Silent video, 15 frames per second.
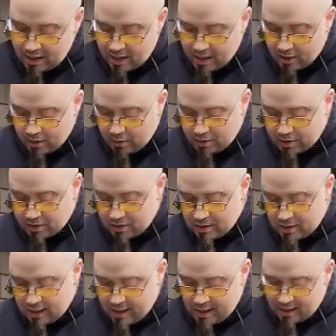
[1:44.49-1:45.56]
it looks
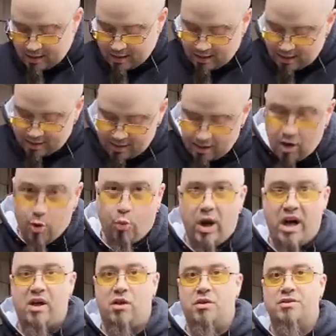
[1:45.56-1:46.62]
like a
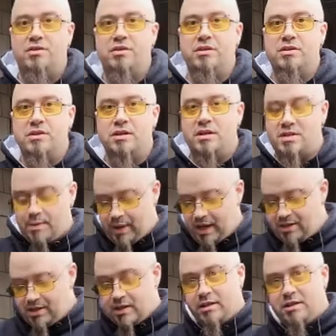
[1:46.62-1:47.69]
weld, because I
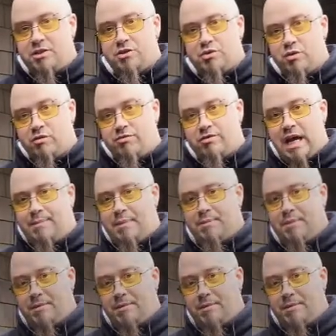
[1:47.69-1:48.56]
basically just sort of tap